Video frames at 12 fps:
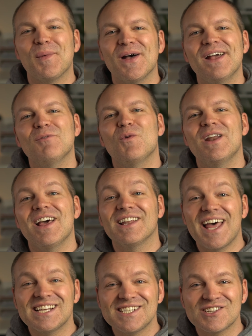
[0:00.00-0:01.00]
but when
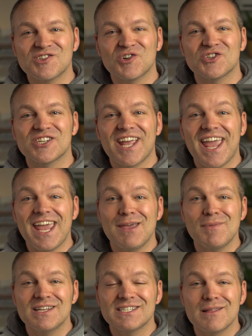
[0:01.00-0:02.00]
Elasticsearch
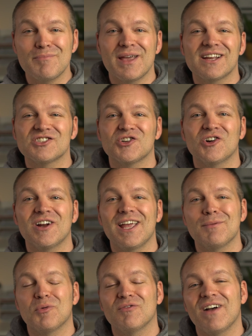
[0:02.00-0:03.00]
came into the picture,
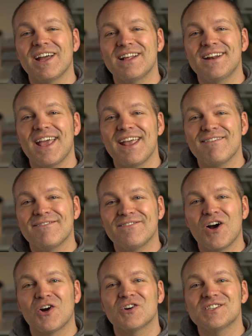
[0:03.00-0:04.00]
it provided a
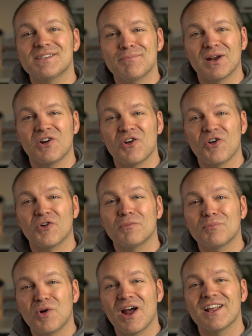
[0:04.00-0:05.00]
far superior
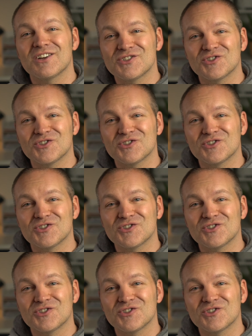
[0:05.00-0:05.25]
product